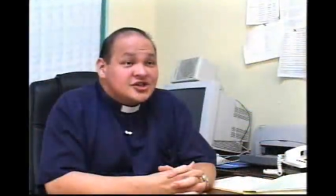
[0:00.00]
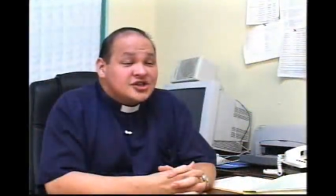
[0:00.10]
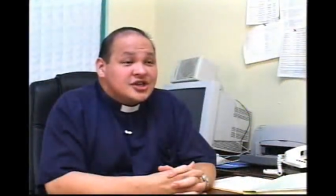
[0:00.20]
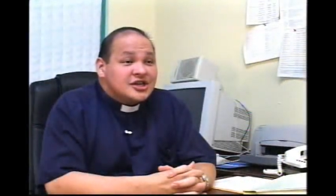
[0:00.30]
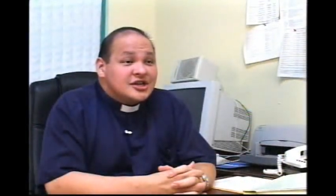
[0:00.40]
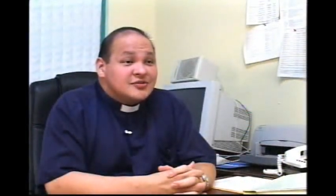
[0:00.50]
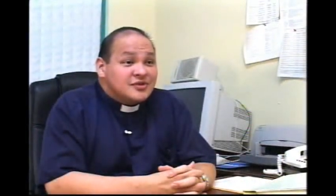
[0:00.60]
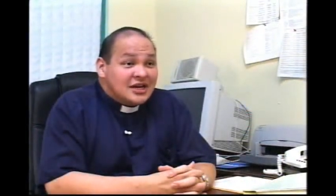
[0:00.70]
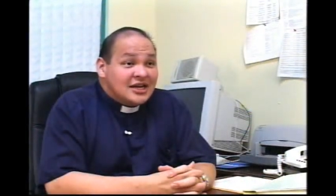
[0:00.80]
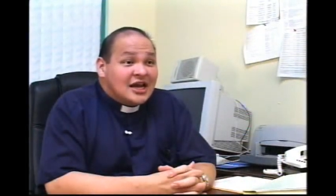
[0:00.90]
She
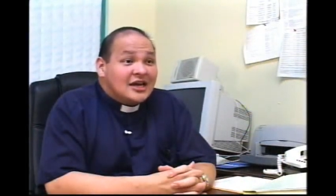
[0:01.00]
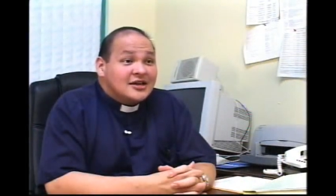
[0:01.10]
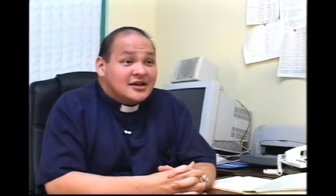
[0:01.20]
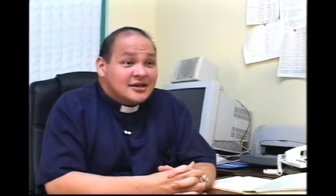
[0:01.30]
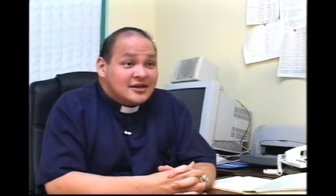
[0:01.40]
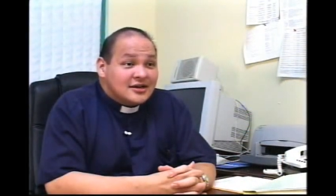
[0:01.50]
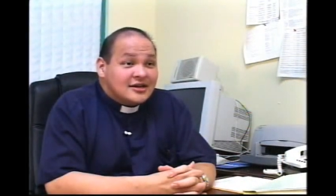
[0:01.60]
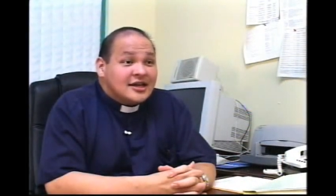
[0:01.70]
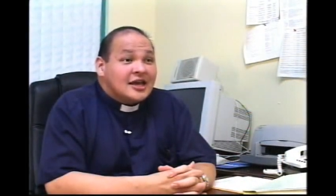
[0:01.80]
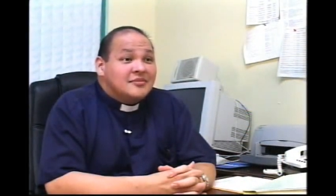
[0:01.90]
really uh,
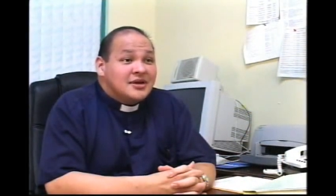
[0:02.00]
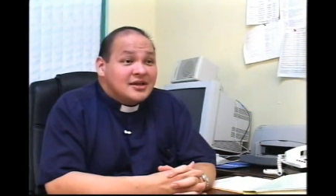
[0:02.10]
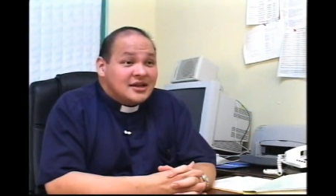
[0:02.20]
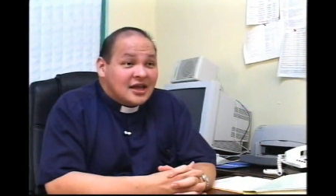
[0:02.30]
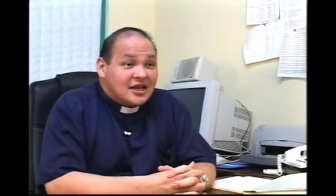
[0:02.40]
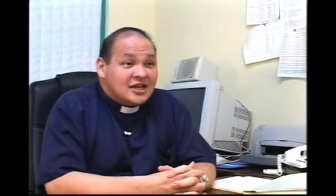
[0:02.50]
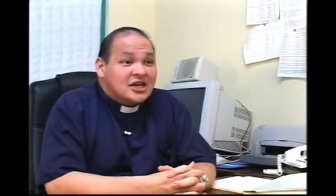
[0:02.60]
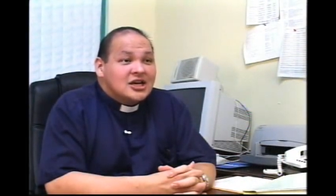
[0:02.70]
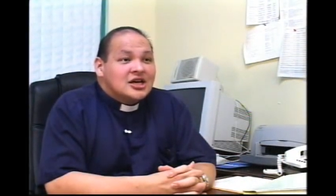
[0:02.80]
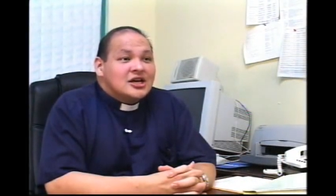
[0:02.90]
came in and
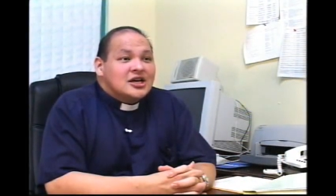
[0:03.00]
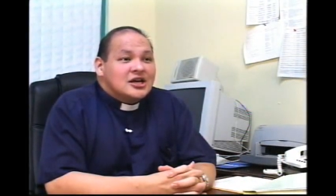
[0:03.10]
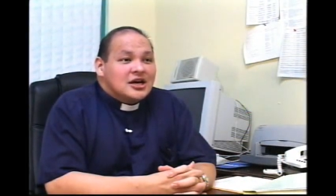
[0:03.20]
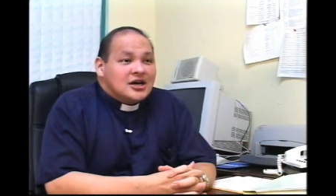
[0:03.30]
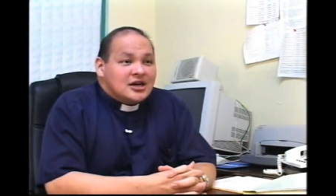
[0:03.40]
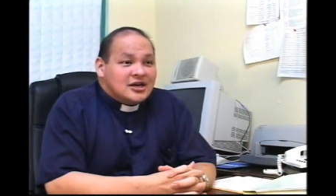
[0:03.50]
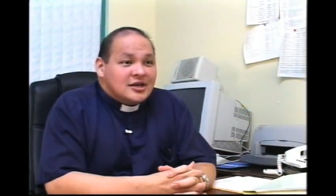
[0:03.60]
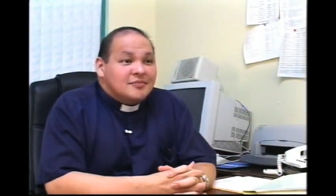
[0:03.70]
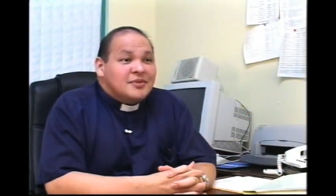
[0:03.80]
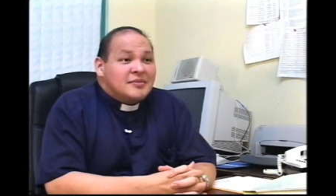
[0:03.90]
uh,
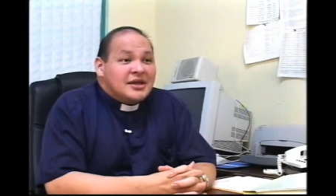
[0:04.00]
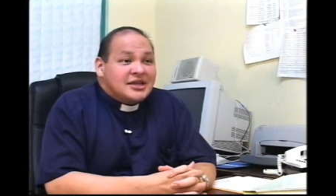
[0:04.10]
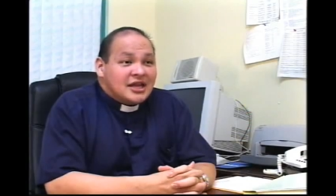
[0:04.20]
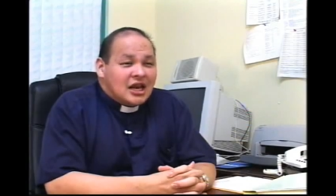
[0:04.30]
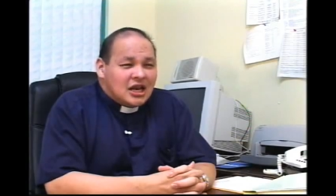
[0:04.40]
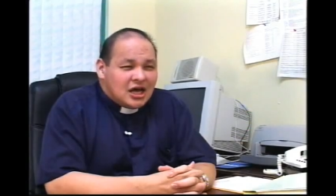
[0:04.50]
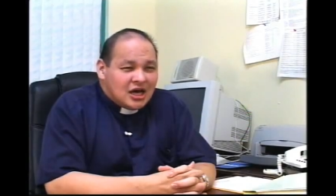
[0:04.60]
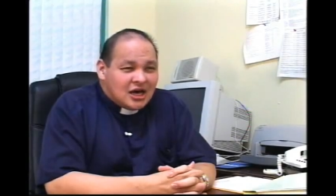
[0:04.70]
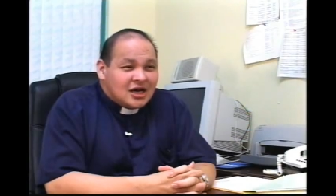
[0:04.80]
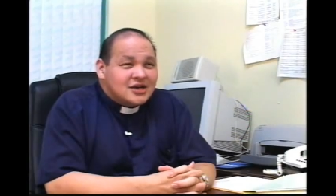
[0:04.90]
implemented a
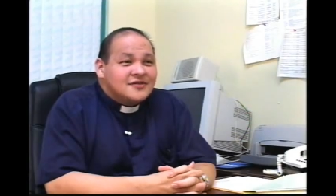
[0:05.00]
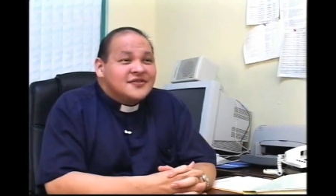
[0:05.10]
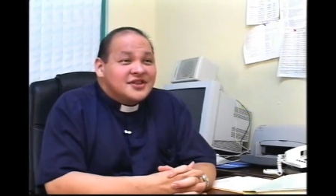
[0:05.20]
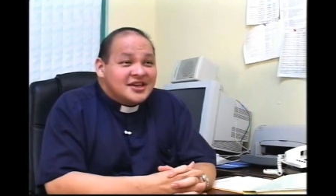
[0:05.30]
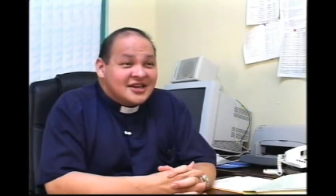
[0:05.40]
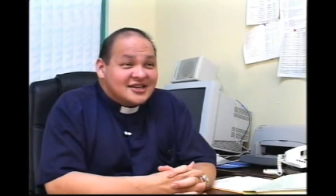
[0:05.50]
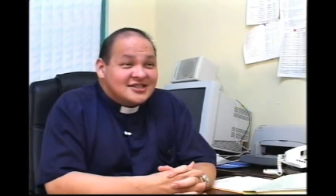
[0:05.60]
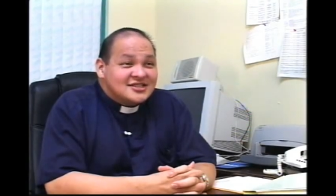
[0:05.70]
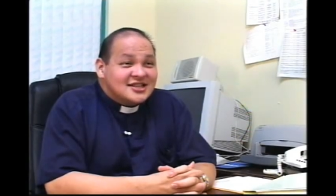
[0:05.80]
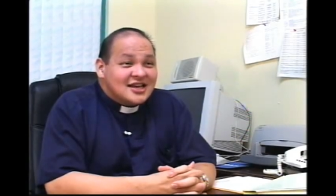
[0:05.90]
lot of
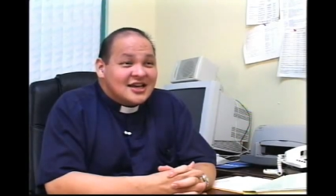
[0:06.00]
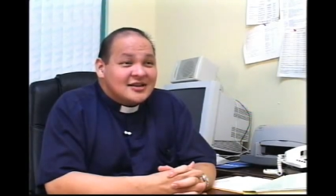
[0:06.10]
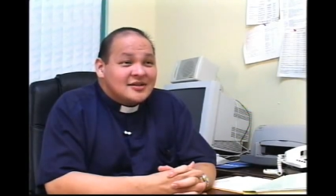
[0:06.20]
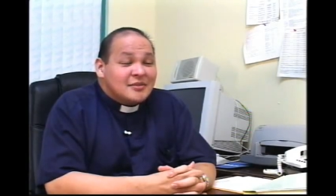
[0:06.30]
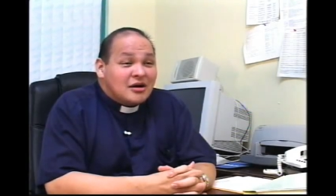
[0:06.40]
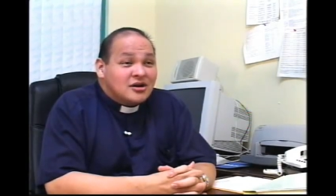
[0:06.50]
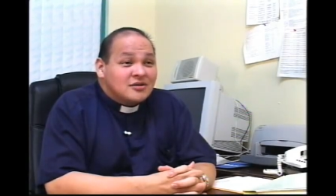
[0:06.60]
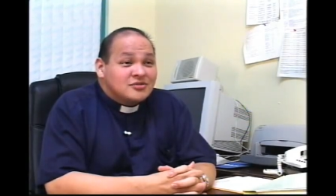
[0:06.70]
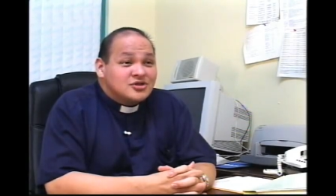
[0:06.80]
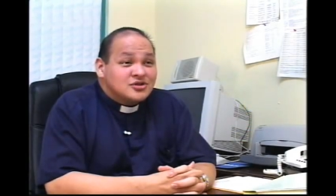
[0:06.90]
things that the Mount
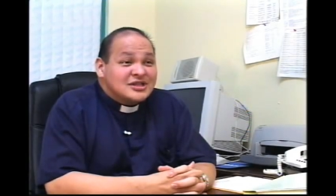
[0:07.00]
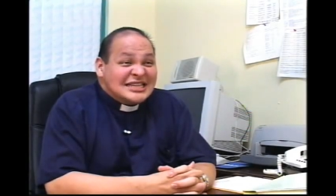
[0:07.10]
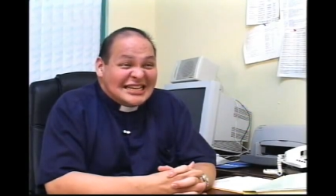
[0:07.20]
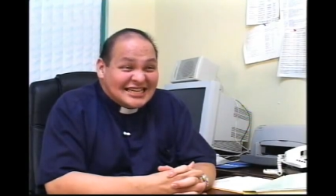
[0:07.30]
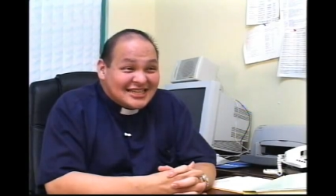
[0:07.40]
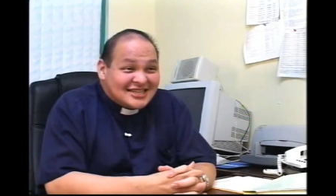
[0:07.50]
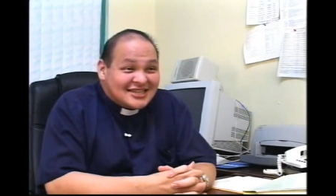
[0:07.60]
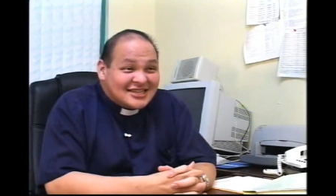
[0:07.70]
Carmel School needed.